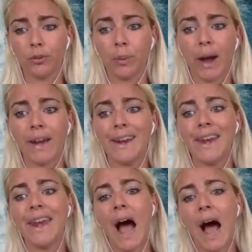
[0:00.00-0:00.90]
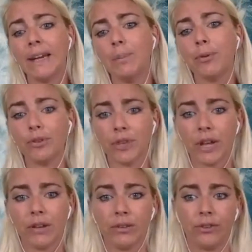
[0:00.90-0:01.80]
by
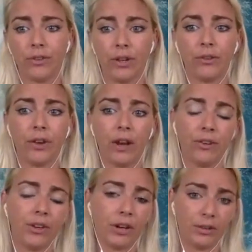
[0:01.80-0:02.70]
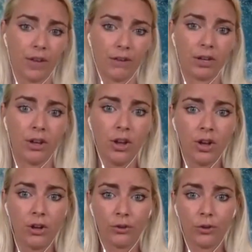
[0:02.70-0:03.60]
90% since 1997.
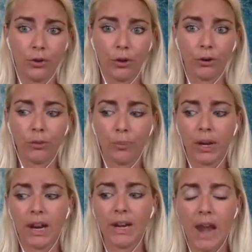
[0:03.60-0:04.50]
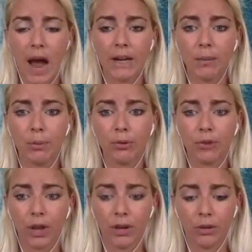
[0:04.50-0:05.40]
So there has been a
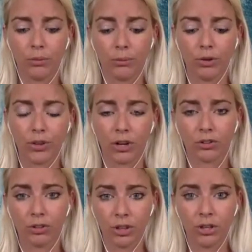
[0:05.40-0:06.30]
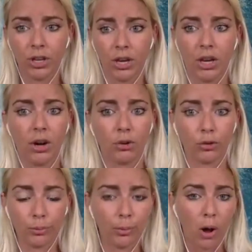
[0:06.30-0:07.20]
90% reduction in our
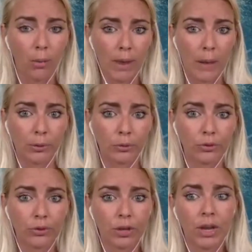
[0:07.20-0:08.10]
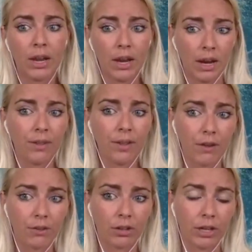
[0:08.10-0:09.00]
small mammals in the
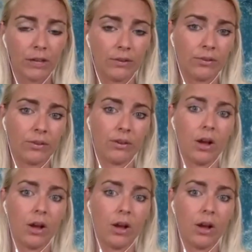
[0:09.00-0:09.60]
Everglades